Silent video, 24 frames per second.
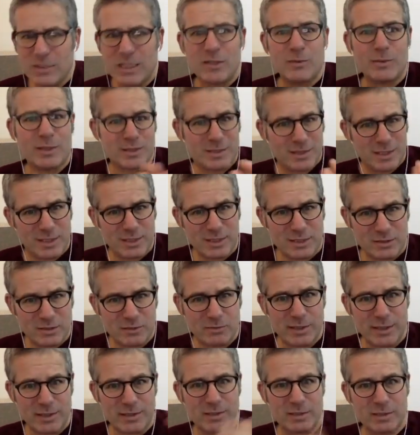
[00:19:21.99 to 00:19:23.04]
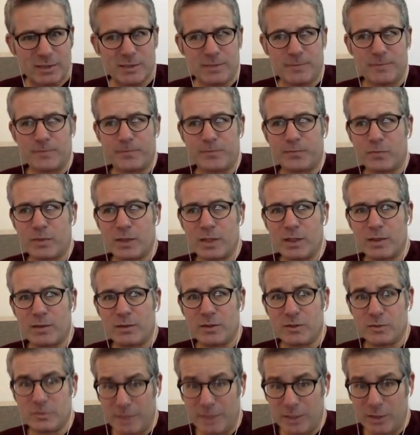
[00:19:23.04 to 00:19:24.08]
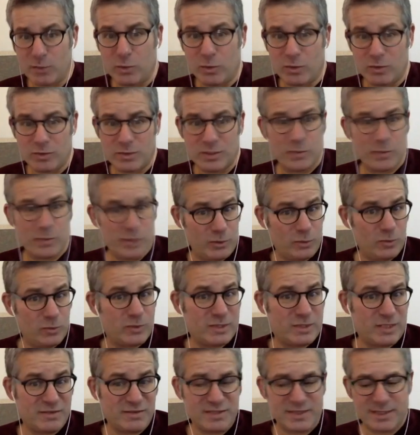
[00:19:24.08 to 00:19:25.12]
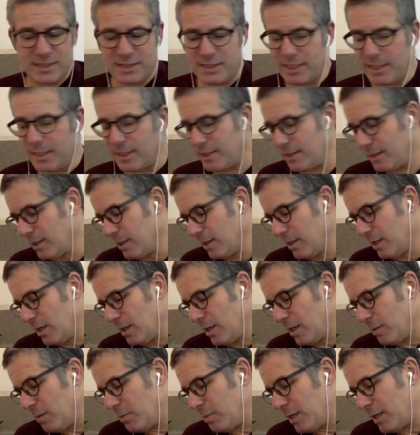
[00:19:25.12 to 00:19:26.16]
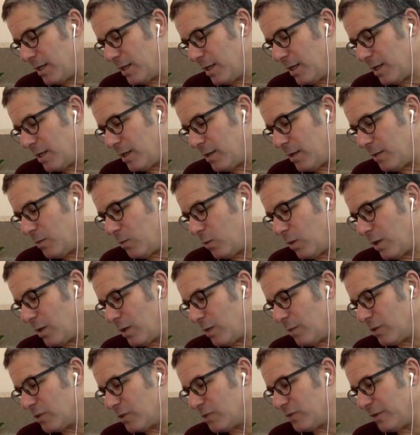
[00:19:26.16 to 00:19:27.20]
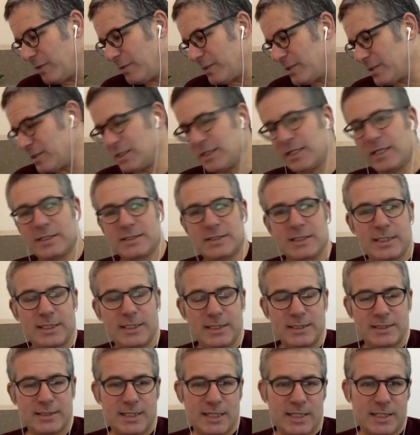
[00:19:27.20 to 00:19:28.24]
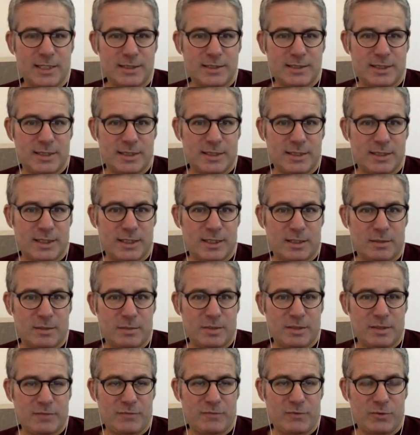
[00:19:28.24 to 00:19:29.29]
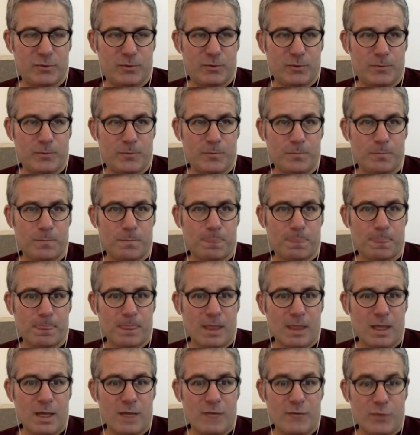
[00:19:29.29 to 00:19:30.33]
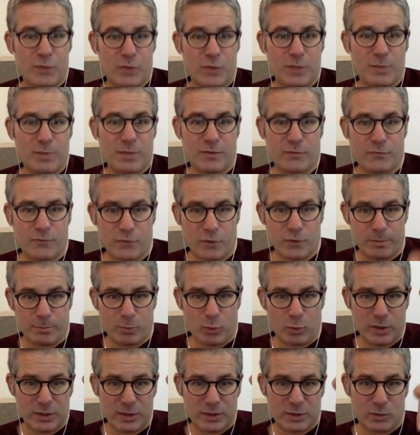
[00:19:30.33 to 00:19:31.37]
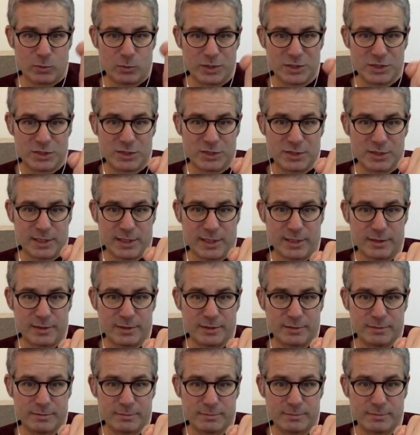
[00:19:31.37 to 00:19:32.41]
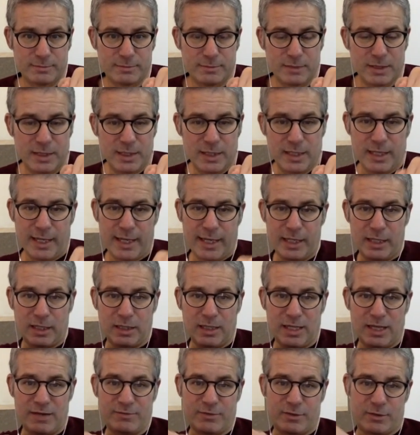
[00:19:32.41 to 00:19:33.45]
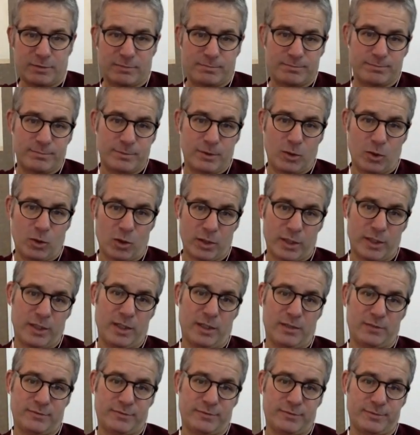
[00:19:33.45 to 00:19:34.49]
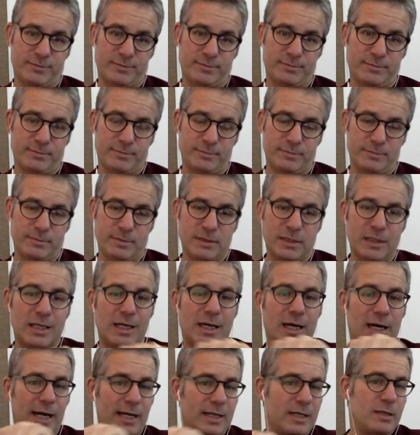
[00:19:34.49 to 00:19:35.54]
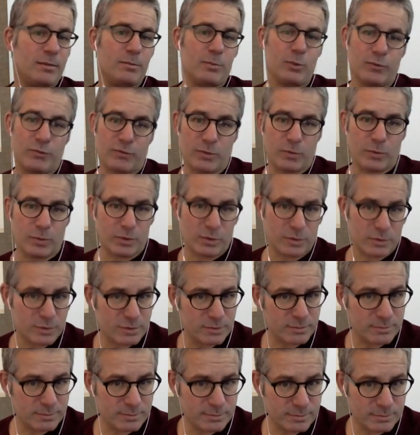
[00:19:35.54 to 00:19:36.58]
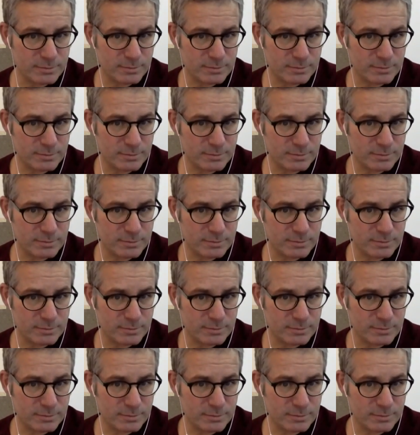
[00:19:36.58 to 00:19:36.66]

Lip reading: Anyways, he had these great. There's many quotes that we use even today, but one of the most famous things that he said is that if you give me a firm point on which to stand, and a lever long enough, I can move the world.